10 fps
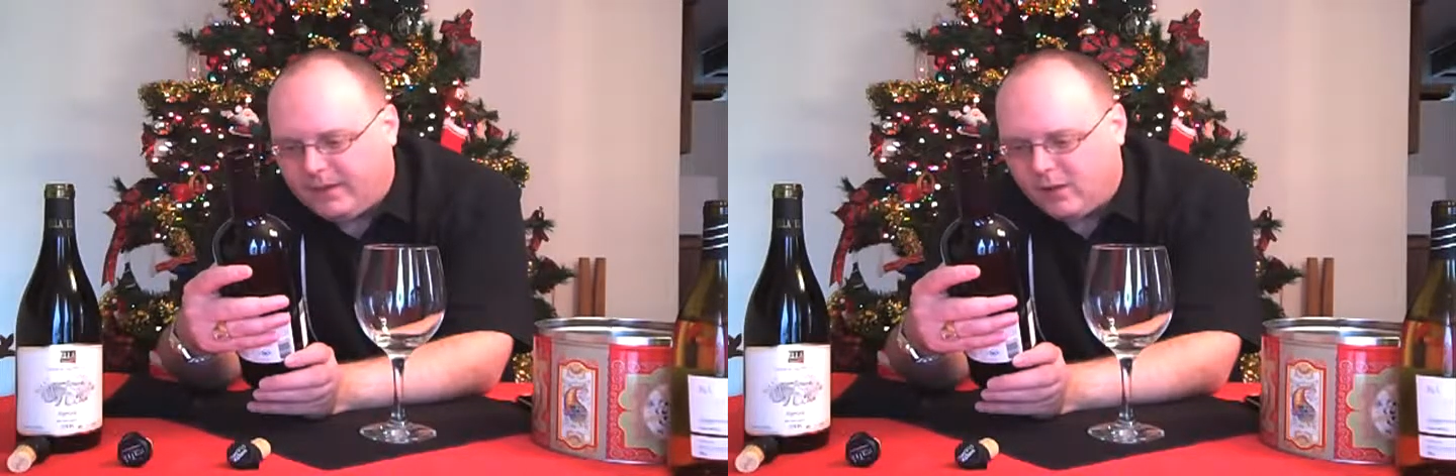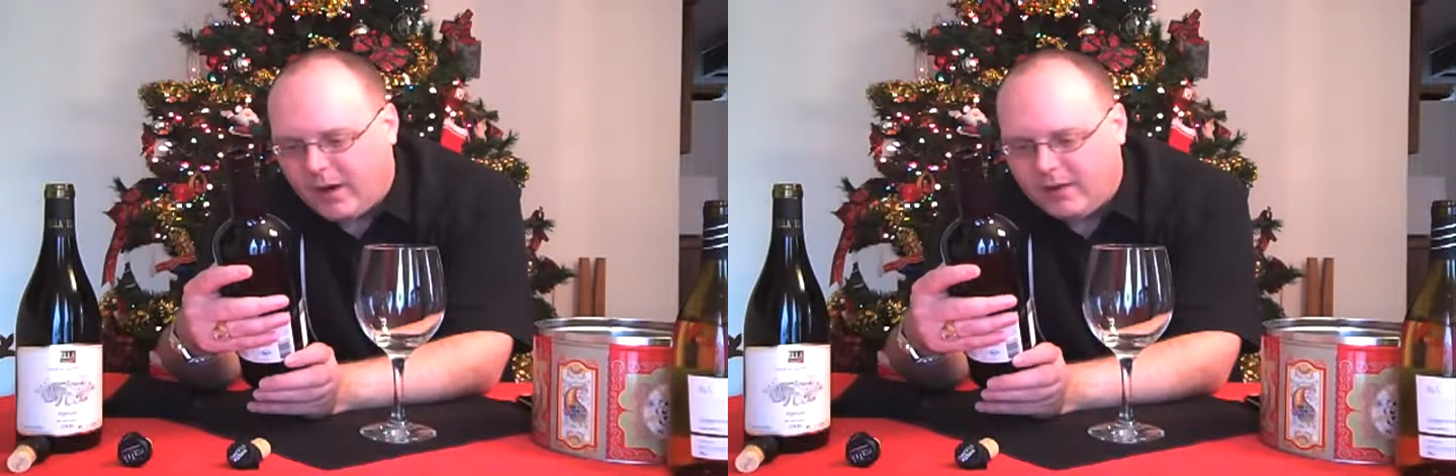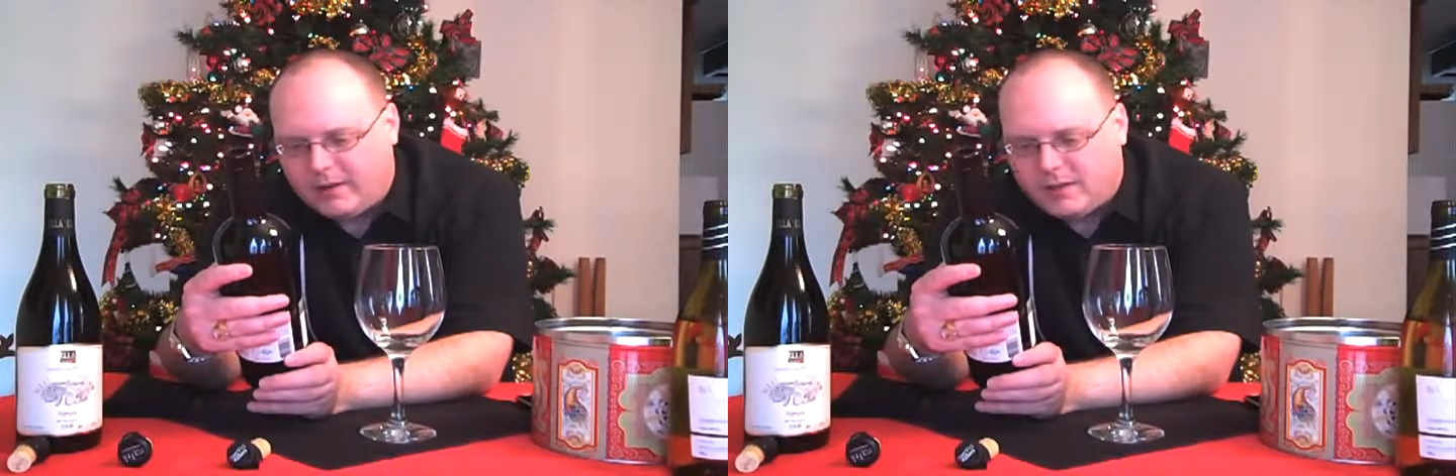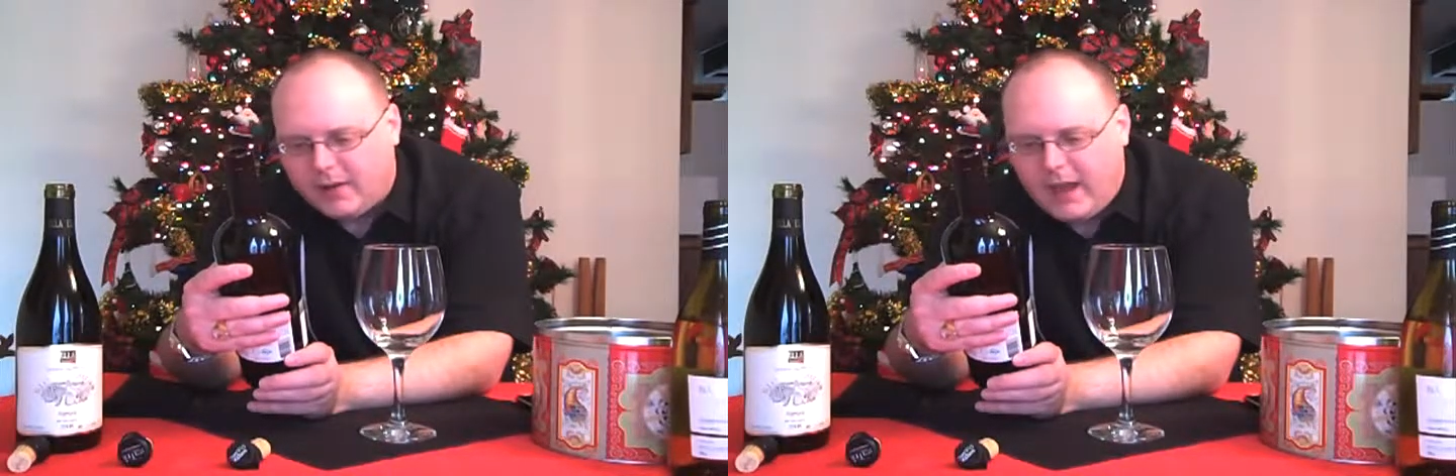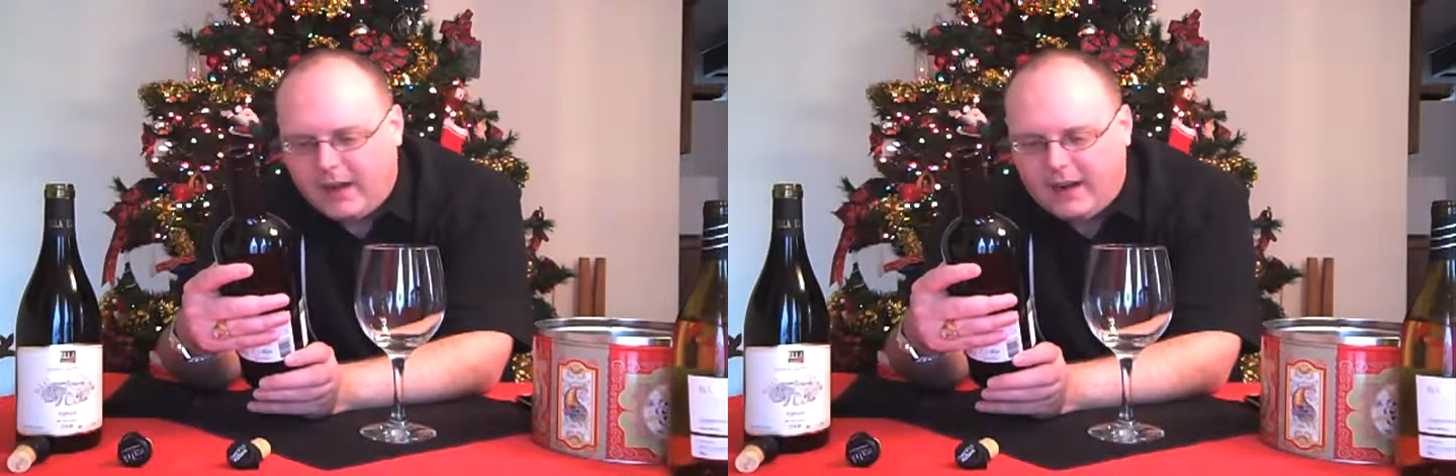The winery is
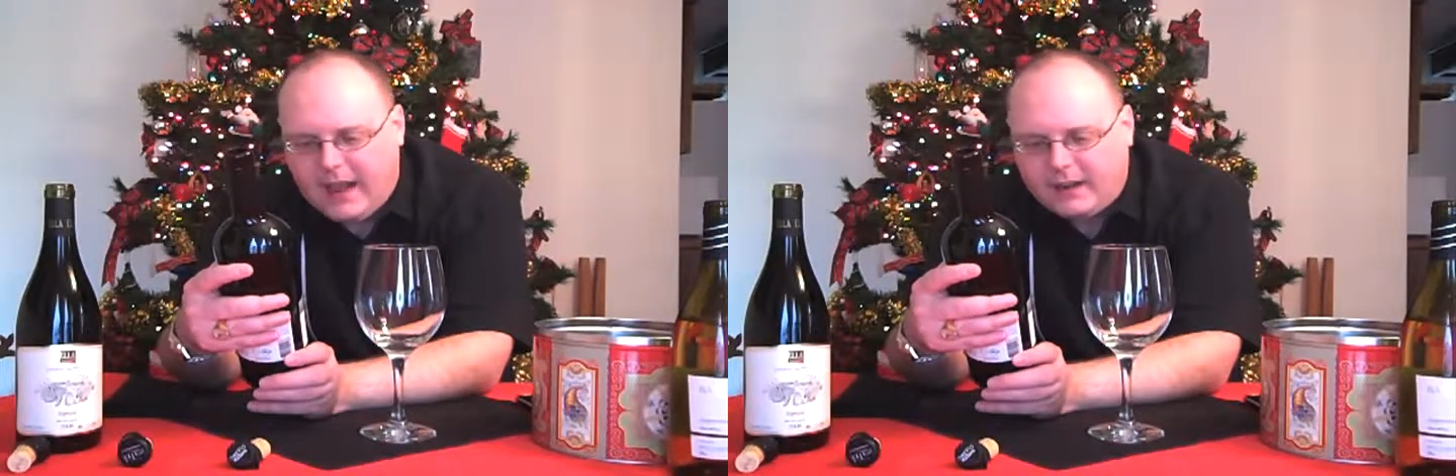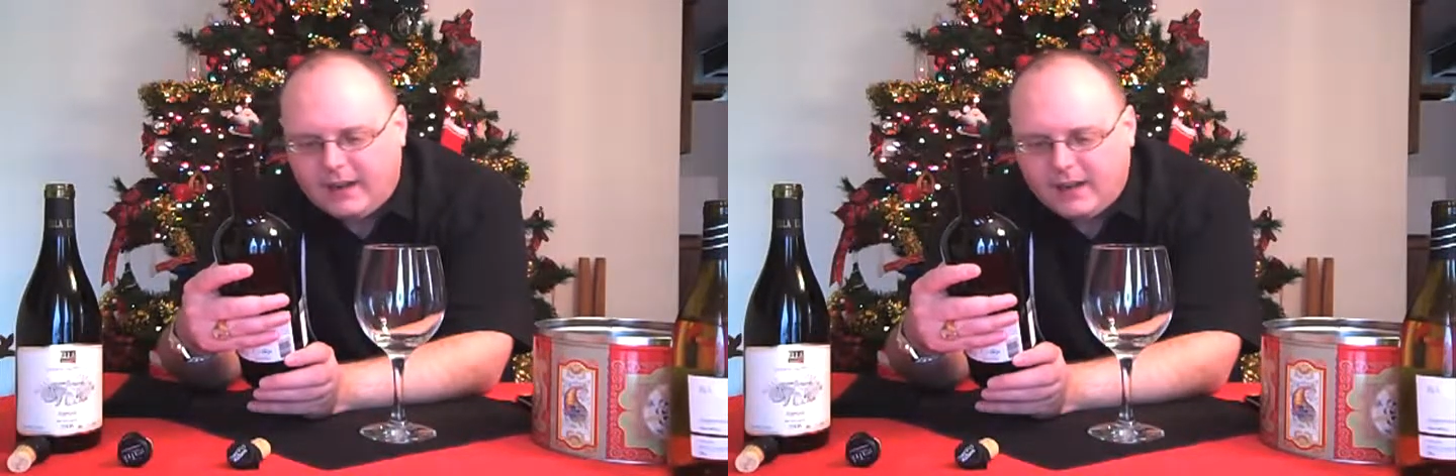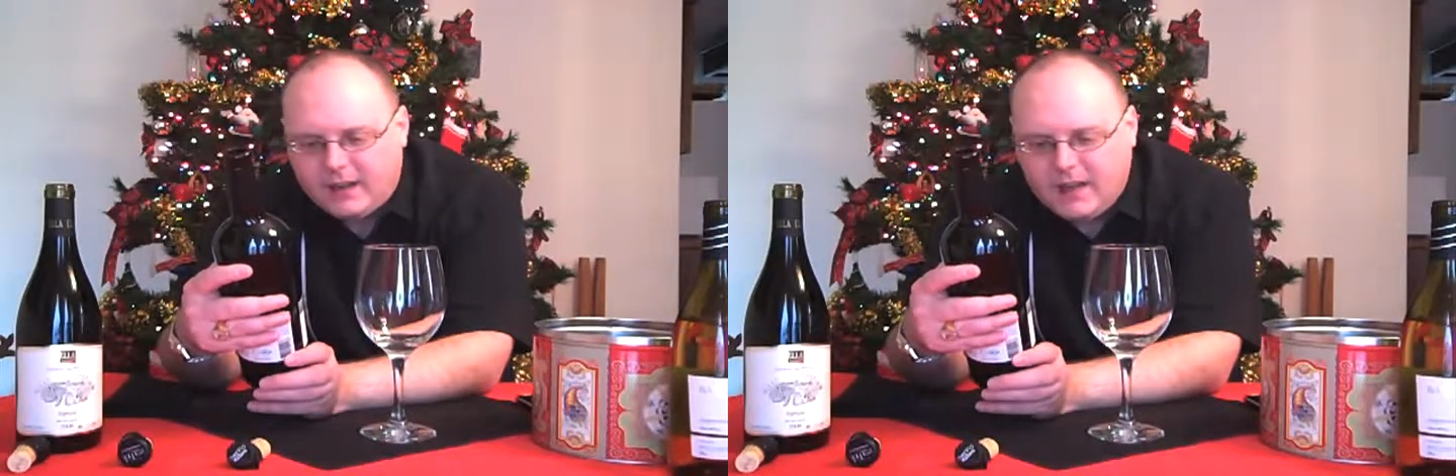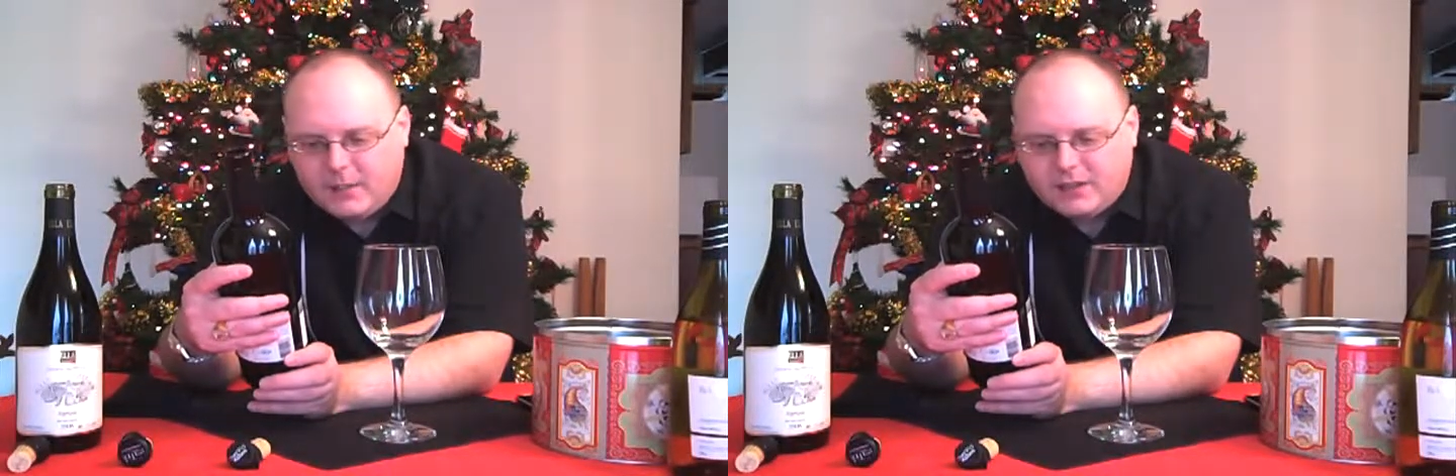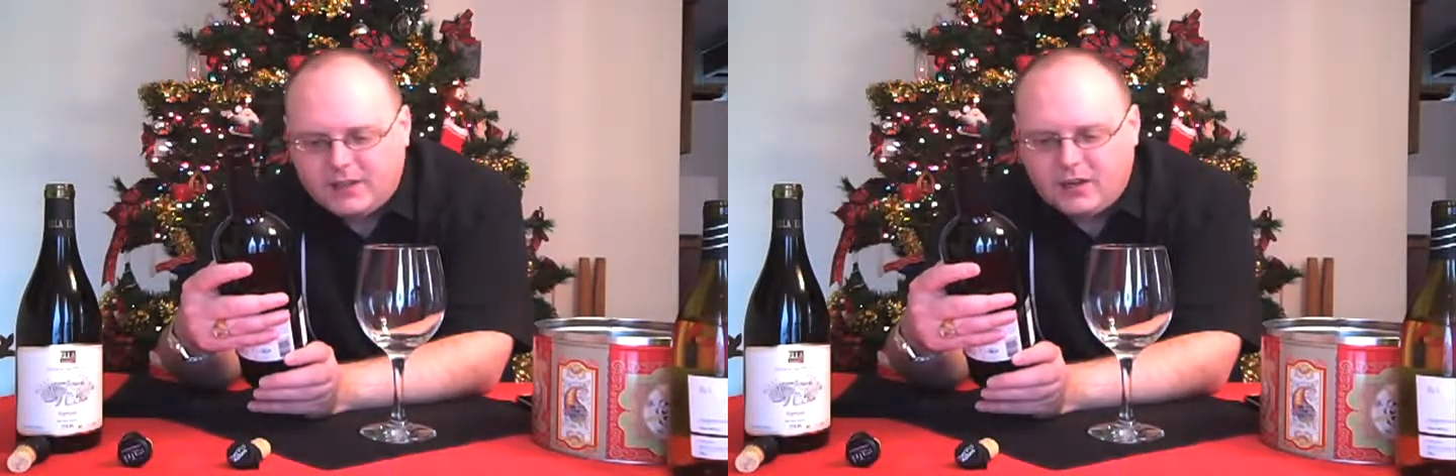located at
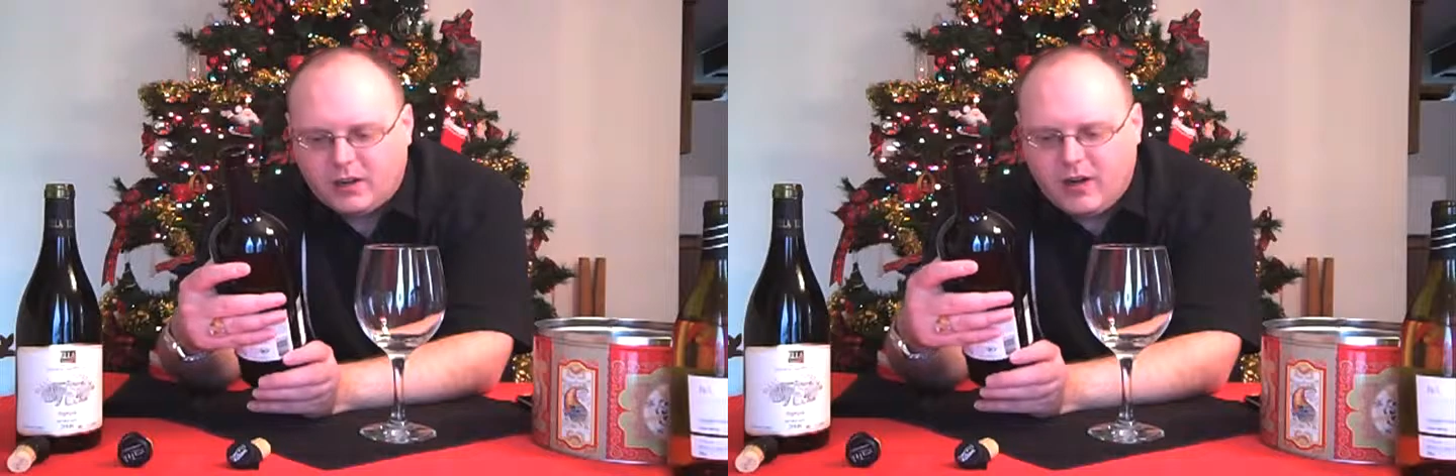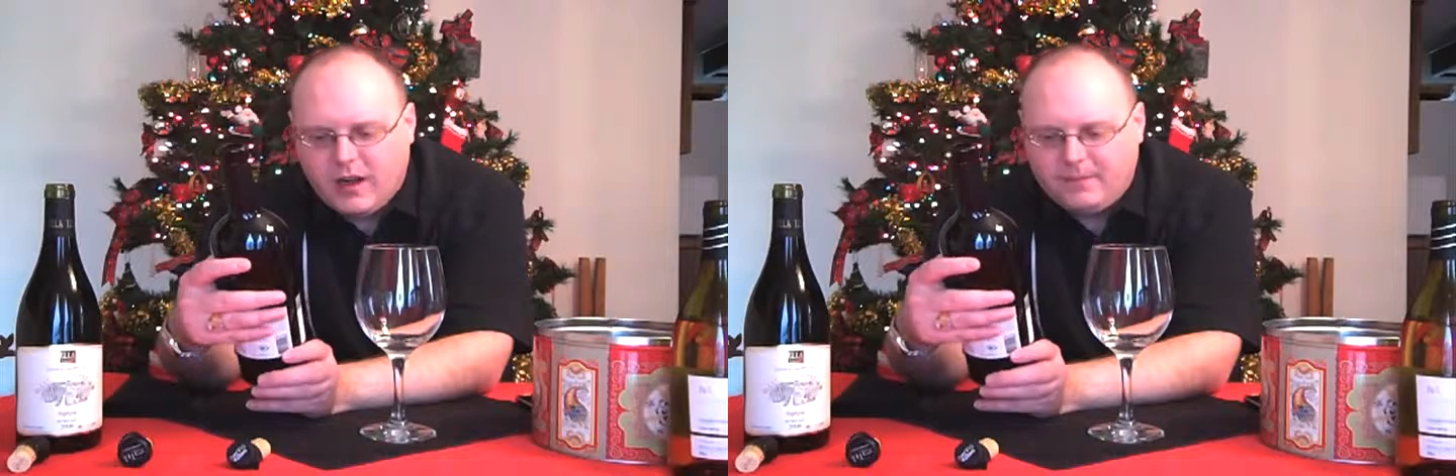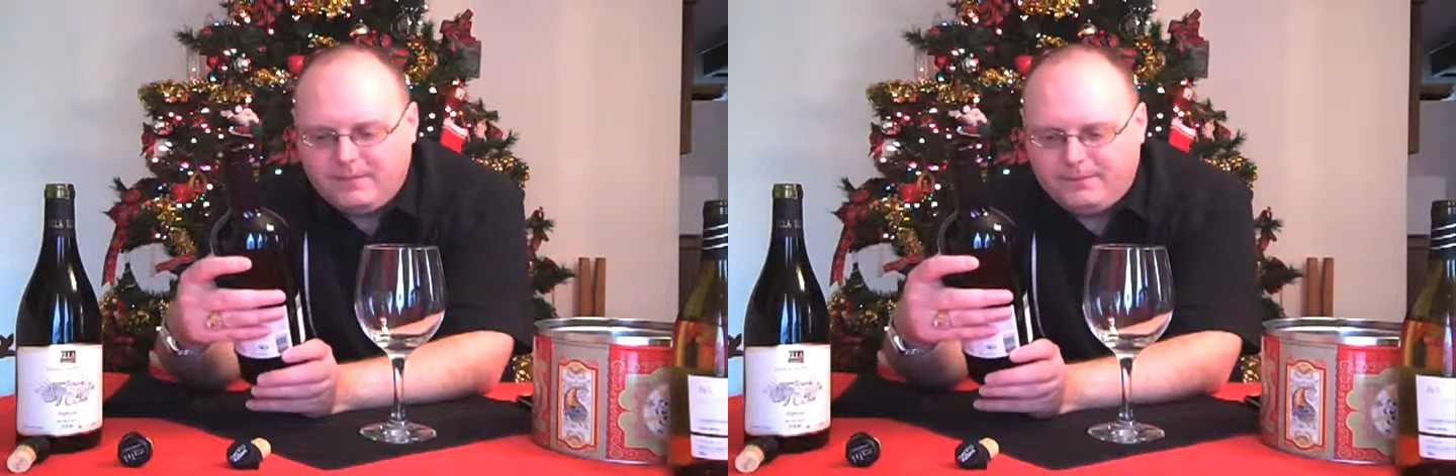Kibbutz Yiron.